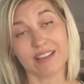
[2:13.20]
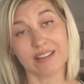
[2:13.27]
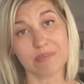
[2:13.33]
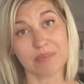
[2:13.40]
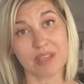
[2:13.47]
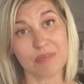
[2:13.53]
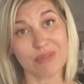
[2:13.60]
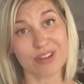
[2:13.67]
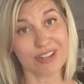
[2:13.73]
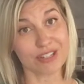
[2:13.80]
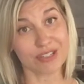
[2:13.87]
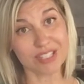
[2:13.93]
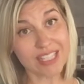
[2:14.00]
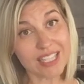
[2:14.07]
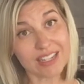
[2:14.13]
be more
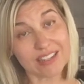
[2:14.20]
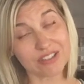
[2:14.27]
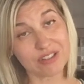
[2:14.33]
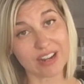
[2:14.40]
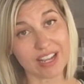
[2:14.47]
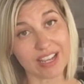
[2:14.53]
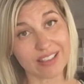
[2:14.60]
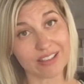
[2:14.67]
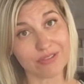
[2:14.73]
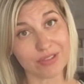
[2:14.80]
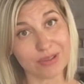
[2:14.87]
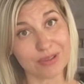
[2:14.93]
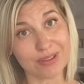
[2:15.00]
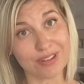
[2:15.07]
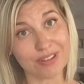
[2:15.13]
interested in trying the
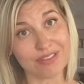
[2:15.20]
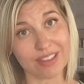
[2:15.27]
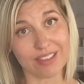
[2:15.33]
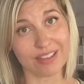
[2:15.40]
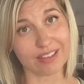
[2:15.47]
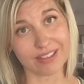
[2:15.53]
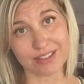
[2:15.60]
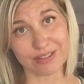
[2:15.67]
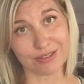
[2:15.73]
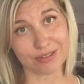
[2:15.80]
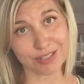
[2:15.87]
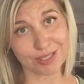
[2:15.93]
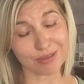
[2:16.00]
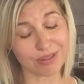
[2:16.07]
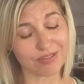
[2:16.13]
food if they thought the
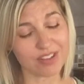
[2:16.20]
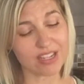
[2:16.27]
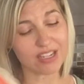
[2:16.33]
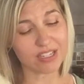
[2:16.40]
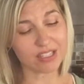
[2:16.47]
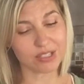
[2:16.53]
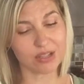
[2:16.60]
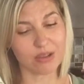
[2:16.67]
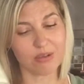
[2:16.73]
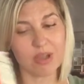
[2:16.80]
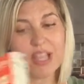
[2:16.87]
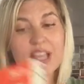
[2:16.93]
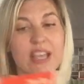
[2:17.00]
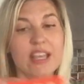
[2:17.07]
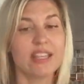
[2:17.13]
noodles were fun. So
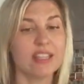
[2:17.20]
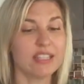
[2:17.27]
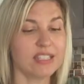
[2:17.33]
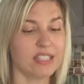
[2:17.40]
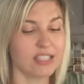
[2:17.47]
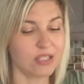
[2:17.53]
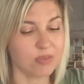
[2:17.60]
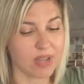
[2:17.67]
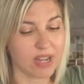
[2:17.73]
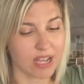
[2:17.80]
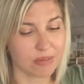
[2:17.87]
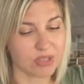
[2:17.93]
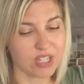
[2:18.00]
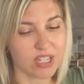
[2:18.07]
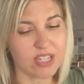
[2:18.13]
this is one
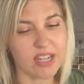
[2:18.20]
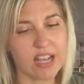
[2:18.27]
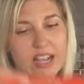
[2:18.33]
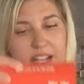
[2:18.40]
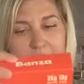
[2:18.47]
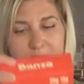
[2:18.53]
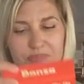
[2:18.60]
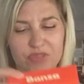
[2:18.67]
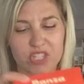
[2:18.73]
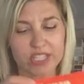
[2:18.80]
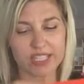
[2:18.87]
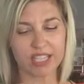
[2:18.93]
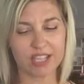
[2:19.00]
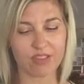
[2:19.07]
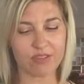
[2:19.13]
option. Just
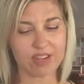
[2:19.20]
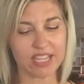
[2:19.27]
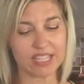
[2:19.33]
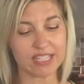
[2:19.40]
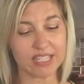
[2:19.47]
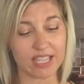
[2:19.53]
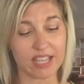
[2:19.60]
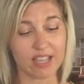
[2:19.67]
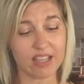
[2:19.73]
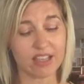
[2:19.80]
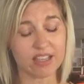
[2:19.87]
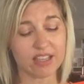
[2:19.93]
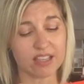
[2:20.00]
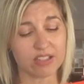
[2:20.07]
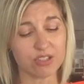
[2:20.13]
to give you an idea,
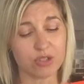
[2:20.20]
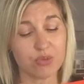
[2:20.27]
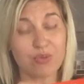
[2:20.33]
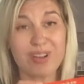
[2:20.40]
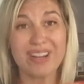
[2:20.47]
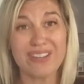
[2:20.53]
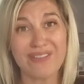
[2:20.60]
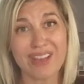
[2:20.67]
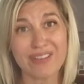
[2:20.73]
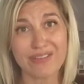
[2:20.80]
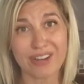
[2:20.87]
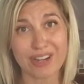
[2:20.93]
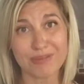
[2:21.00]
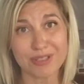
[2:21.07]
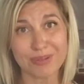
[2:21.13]
25
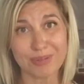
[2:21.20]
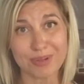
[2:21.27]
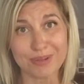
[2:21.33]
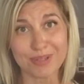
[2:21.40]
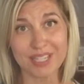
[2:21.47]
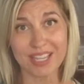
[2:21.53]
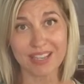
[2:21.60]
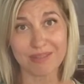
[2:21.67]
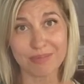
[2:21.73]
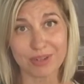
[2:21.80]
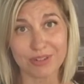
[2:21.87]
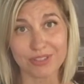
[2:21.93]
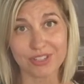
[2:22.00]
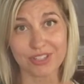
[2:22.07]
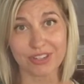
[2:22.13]
grams of protein
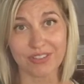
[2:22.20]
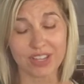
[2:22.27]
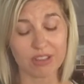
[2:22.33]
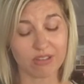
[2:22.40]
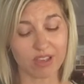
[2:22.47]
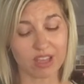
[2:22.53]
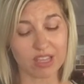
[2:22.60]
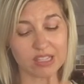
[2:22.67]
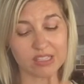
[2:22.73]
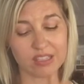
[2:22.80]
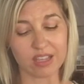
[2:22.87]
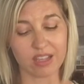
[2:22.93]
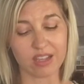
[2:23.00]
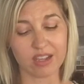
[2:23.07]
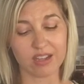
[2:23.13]
per serving, you guys,
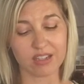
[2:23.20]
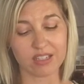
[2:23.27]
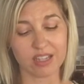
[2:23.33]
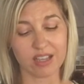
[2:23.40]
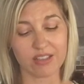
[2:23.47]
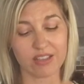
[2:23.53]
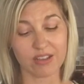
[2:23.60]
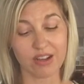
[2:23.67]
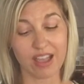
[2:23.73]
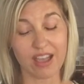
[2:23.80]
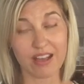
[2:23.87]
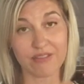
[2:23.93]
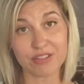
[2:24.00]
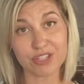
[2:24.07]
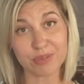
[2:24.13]
and the
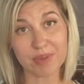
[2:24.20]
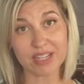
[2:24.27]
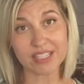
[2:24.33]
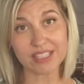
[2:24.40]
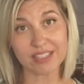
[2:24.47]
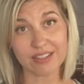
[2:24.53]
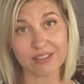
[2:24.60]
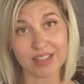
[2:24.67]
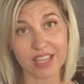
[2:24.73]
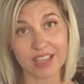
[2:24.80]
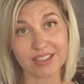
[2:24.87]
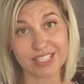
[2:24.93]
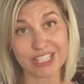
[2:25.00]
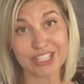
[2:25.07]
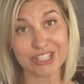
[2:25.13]
average pasta only
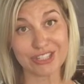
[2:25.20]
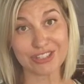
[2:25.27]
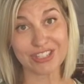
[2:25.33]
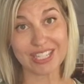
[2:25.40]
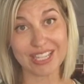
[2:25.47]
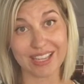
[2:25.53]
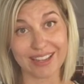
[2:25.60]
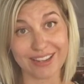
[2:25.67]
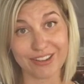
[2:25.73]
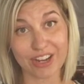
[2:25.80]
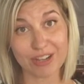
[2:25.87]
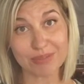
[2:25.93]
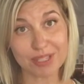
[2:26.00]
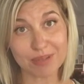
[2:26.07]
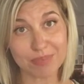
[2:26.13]
has 13
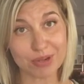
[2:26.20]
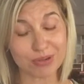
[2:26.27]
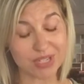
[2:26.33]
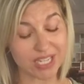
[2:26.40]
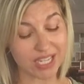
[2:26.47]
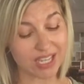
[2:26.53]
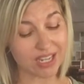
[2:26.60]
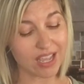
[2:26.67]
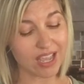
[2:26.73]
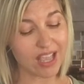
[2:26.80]
grams of protein.